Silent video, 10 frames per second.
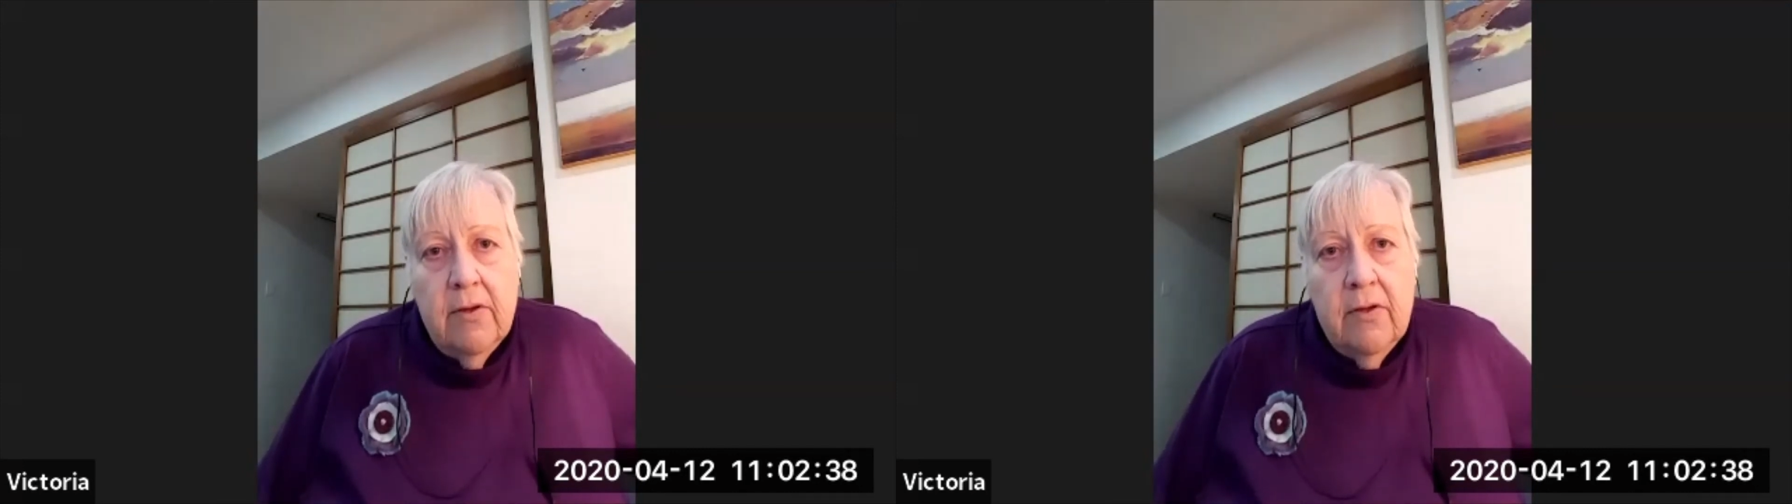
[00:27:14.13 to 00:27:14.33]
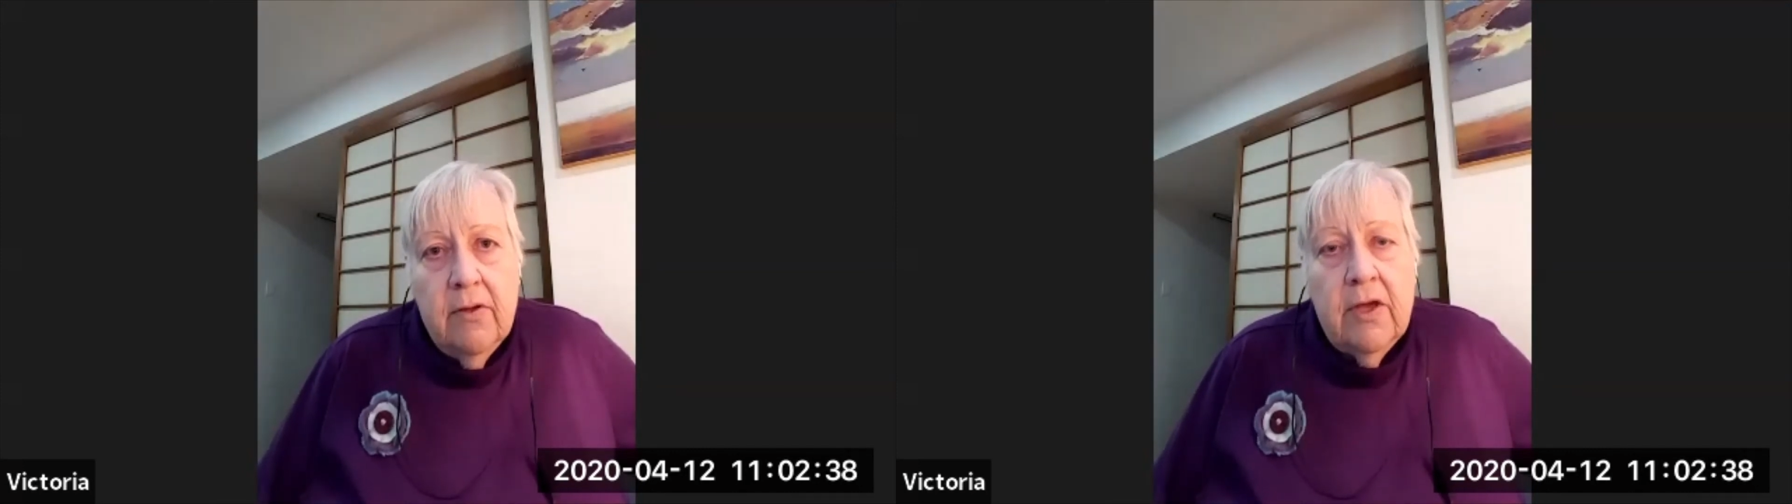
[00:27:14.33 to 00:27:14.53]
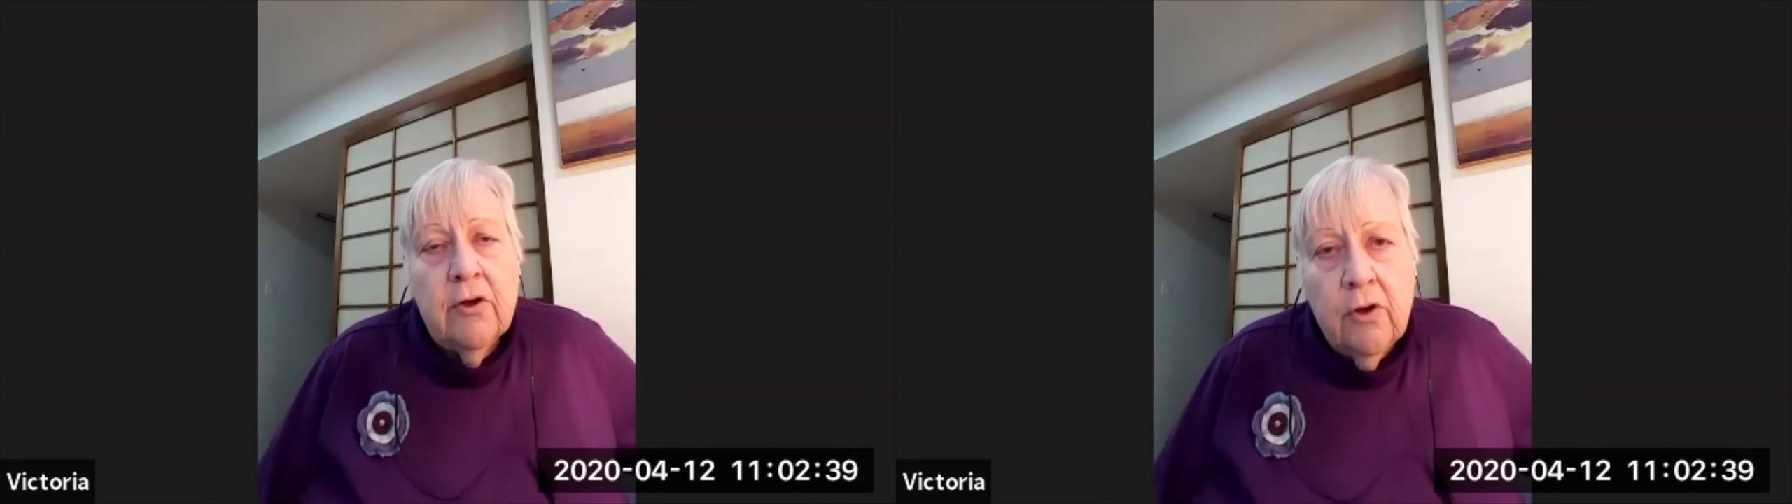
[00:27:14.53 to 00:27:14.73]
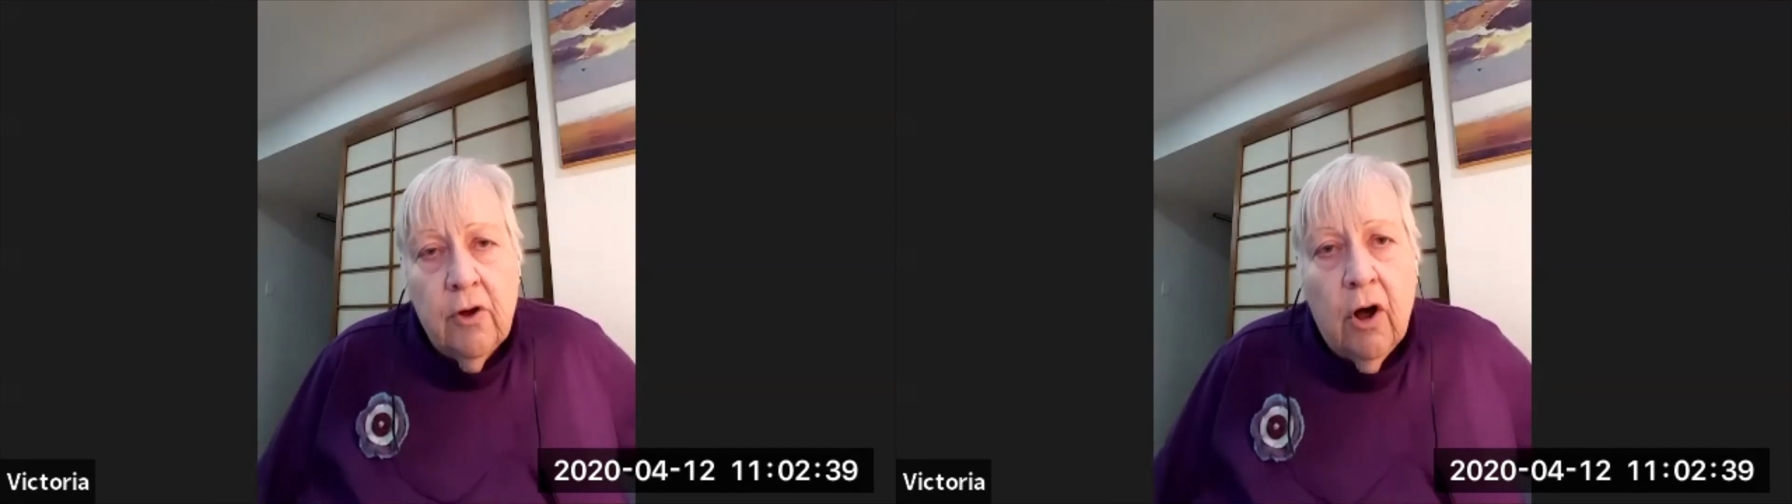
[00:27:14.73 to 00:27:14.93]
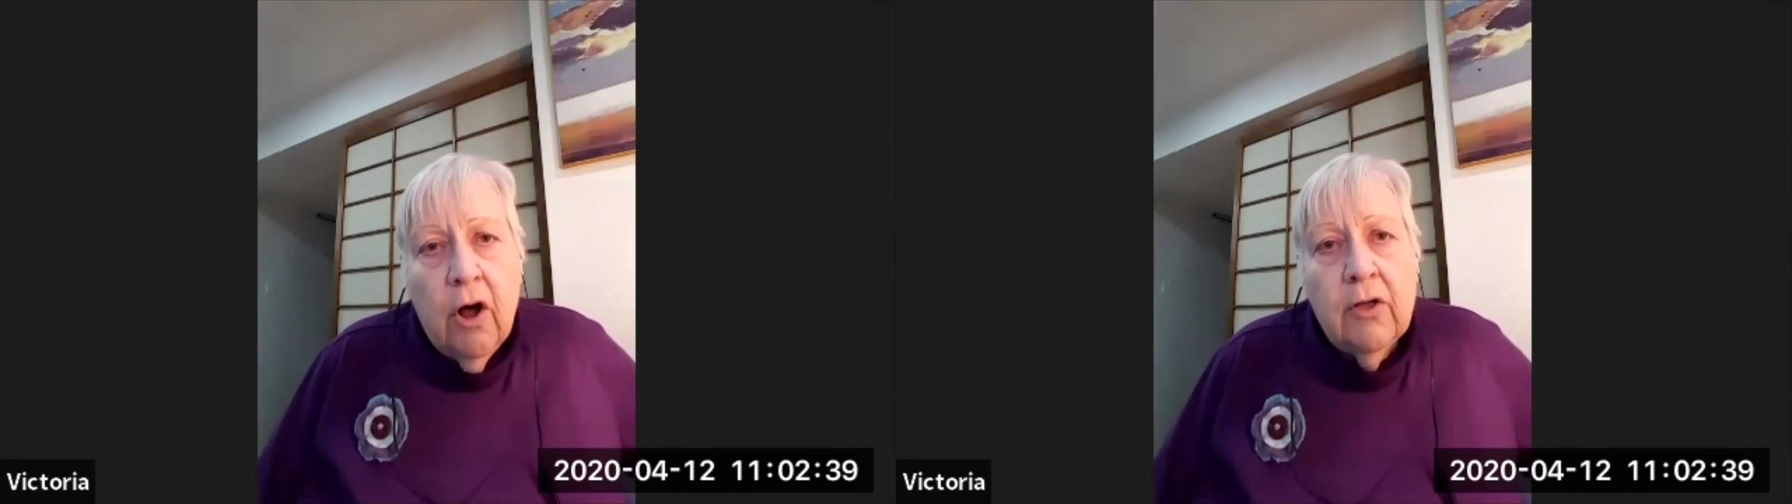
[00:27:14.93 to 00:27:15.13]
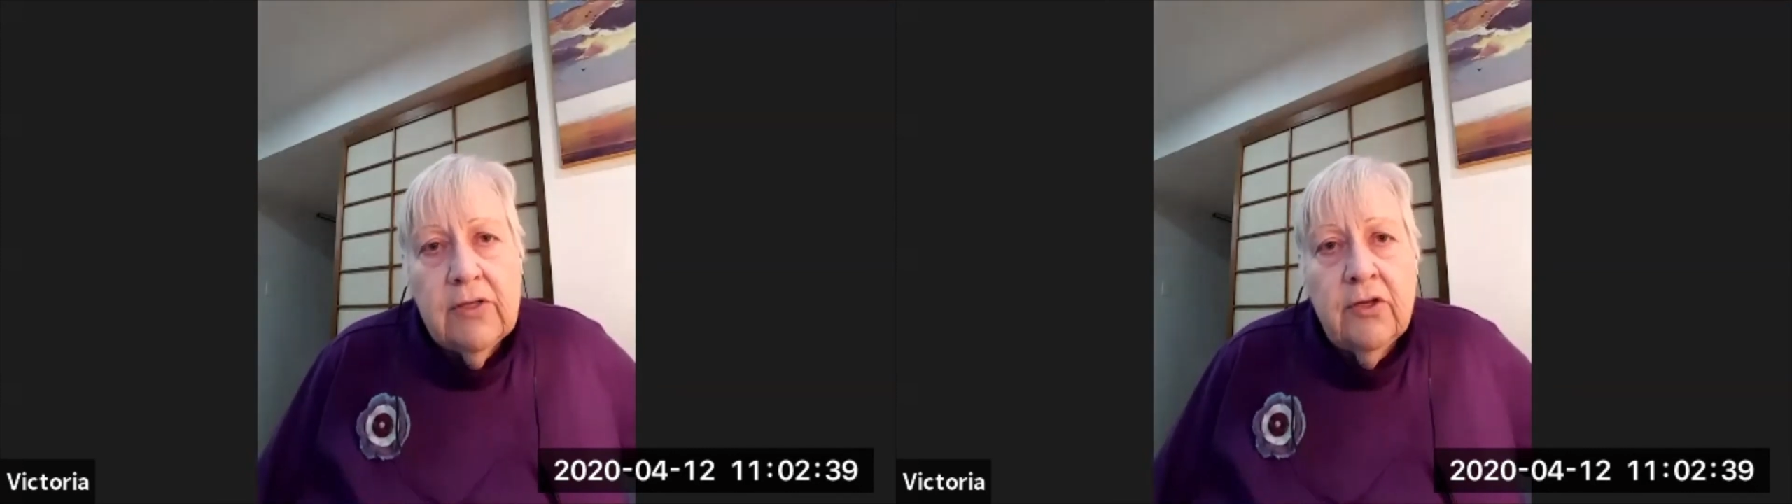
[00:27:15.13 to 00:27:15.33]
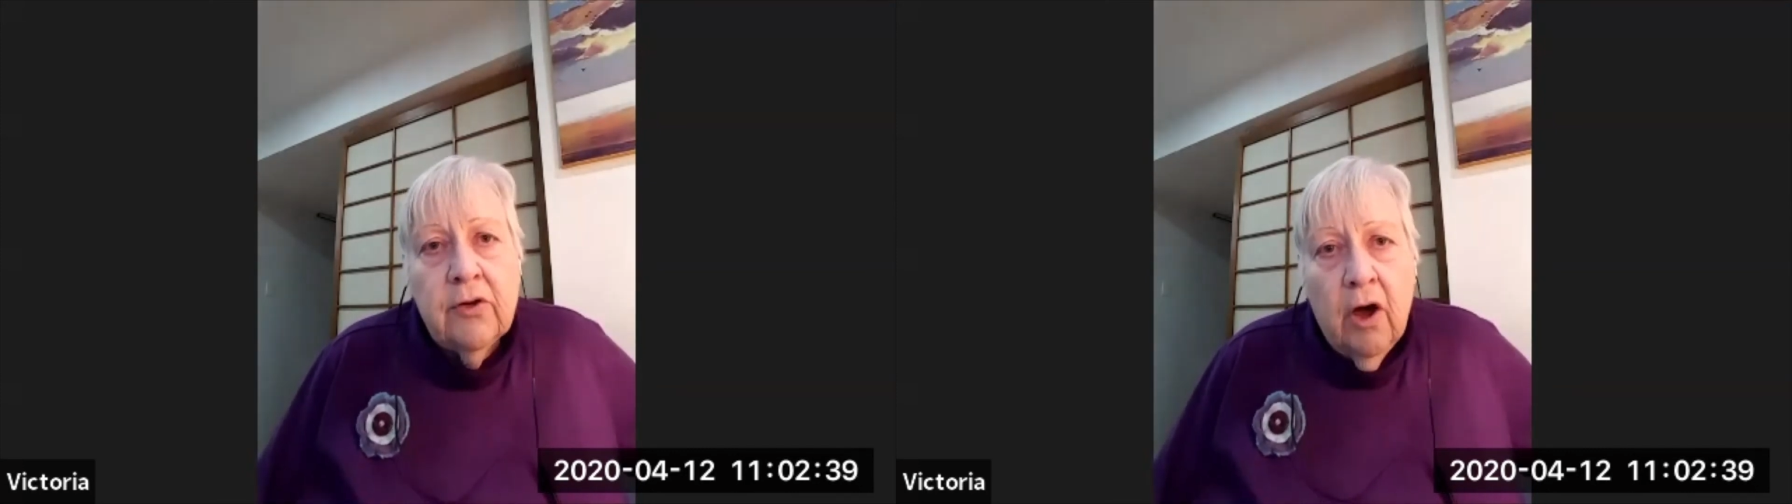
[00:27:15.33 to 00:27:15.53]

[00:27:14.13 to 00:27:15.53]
that your calls and your